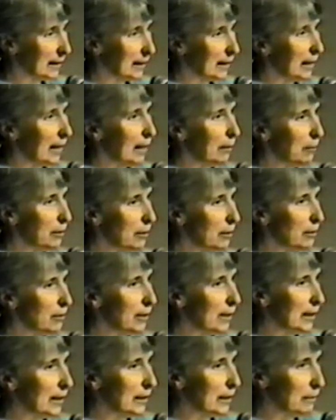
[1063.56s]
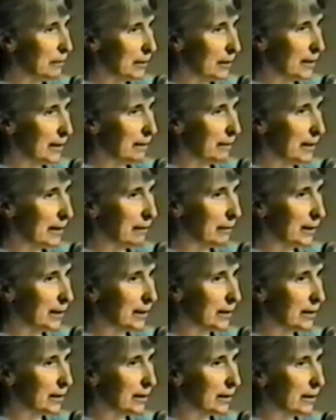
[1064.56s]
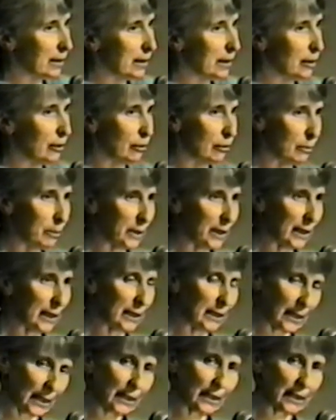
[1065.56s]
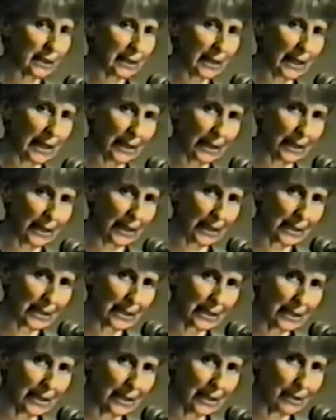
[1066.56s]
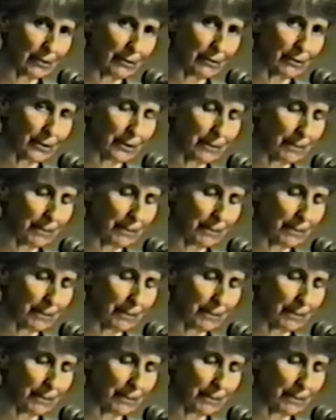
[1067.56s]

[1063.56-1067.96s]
I want to try to give you enough evidence that you'll begin to understand that that is indeed true.